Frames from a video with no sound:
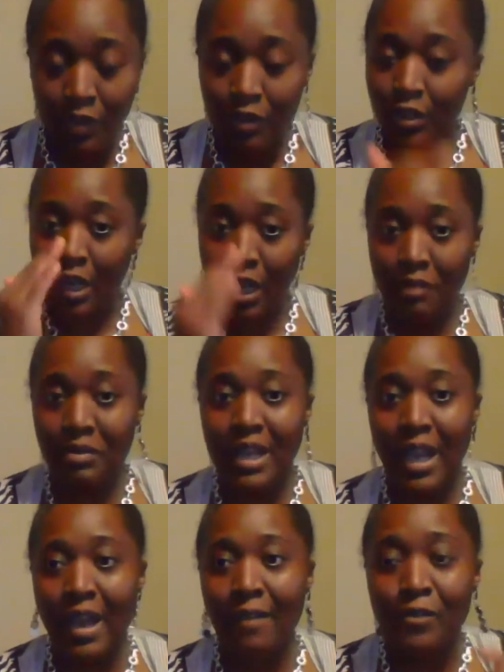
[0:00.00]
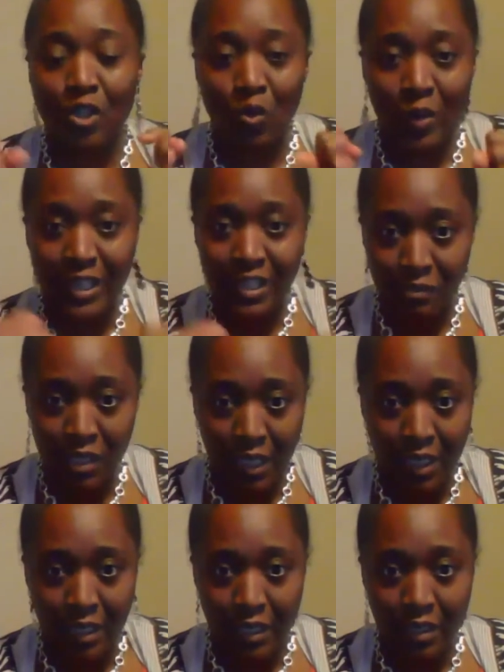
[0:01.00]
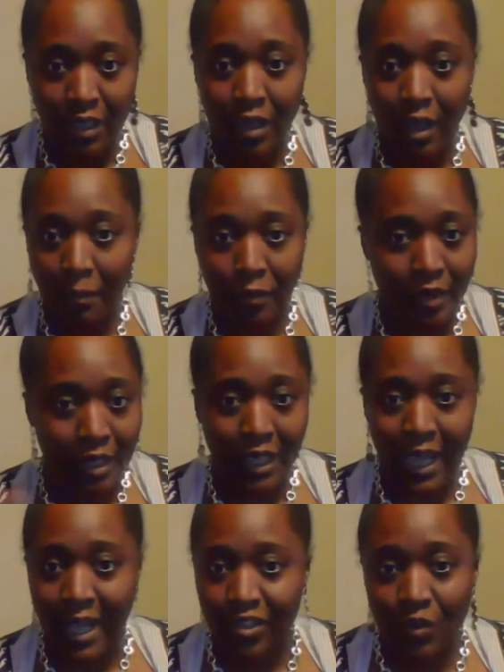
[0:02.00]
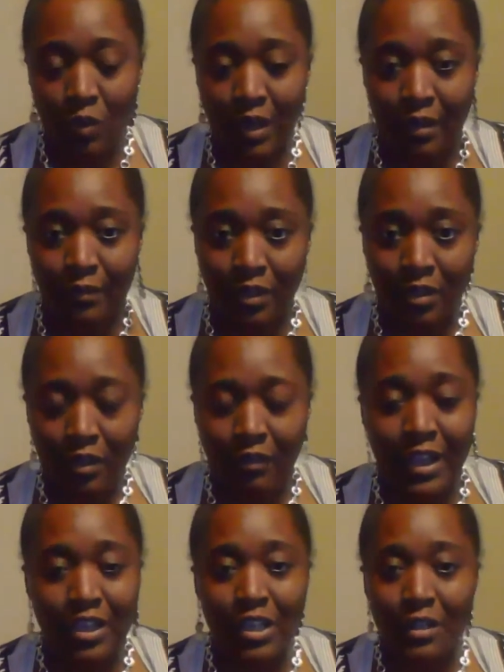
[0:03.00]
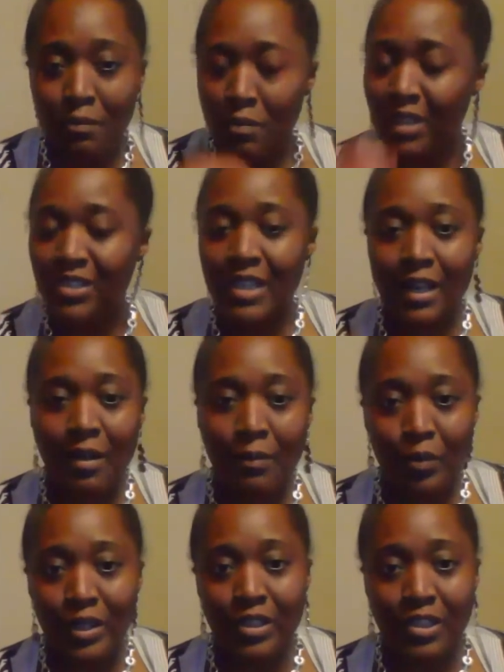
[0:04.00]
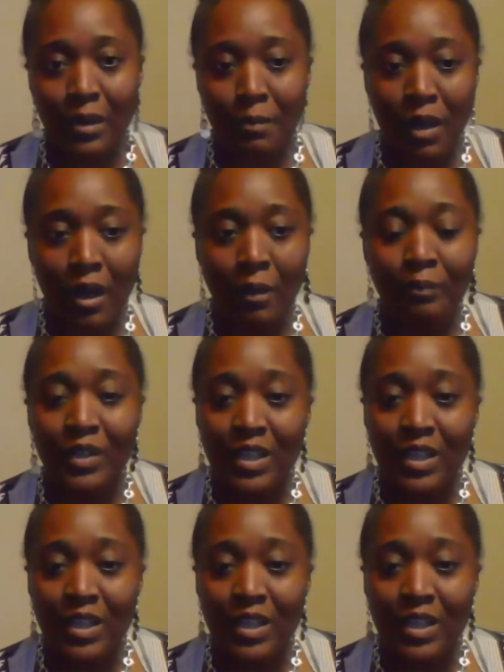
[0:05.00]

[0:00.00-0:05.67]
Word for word: You're gonna cut them in half, squeeze them in a in a cup or a glass or whatever, right? You're gonna mix that up with some um.